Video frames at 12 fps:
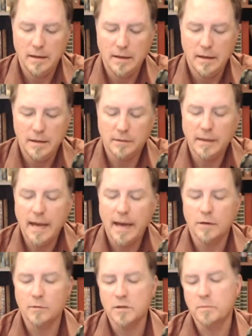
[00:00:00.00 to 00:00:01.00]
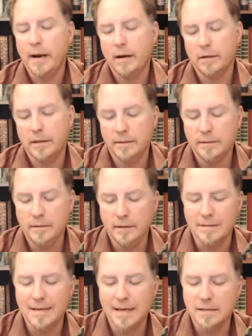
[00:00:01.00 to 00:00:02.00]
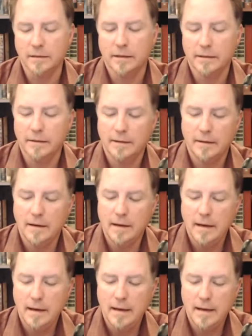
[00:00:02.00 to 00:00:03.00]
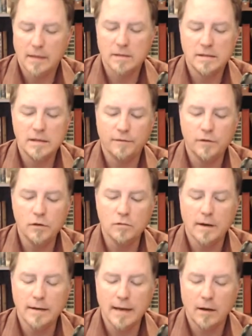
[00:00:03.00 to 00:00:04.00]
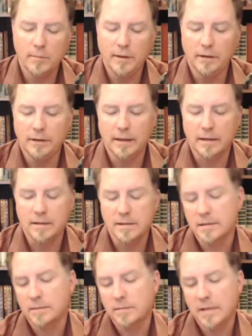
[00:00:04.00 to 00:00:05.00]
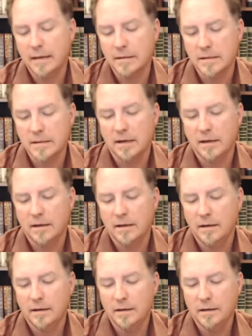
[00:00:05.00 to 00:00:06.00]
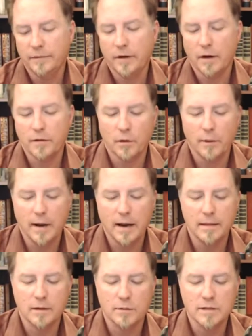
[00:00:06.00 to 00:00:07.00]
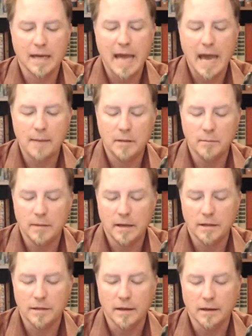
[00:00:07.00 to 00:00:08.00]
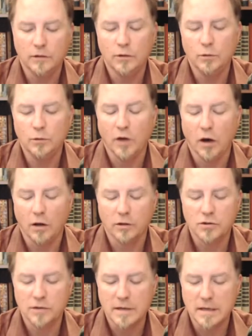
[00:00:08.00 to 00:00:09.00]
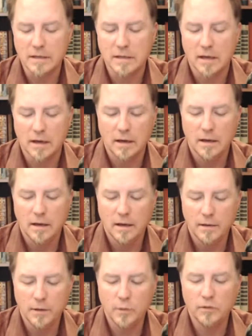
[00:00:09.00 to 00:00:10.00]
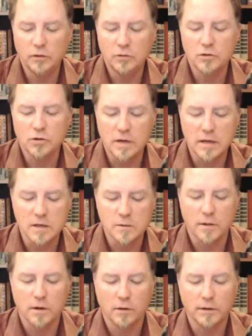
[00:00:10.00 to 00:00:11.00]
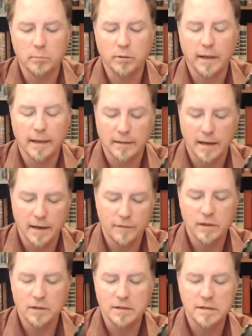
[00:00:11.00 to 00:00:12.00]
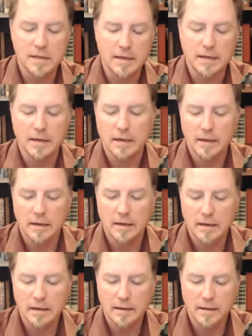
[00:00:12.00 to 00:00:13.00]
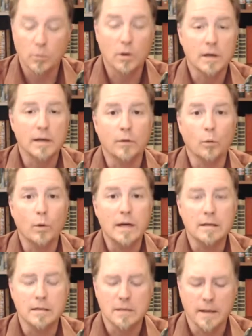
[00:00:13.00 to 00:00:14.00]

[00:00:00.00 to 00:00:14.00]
The land was barren and desolate. He could see a few rundown buildings and some tents. Farther away, there was a cabin beneath two tall trees. Those two trees were the only plant life he could see. There weren't even weeds.